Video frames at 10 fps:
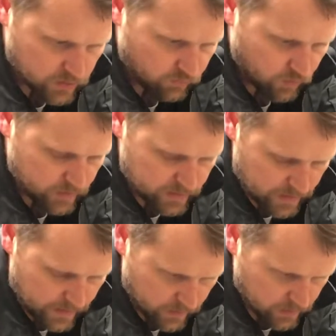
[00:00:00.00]
for
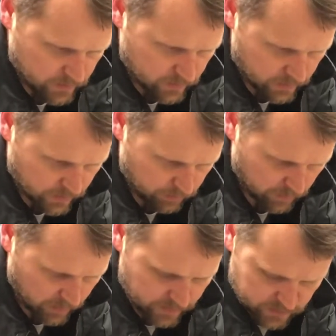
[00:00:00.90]
aesthetics, to keep the
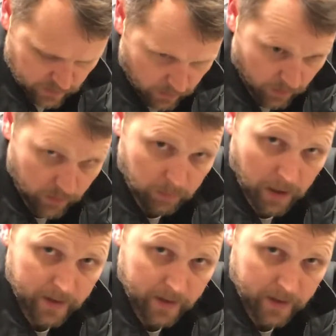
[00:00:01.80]
lens on the body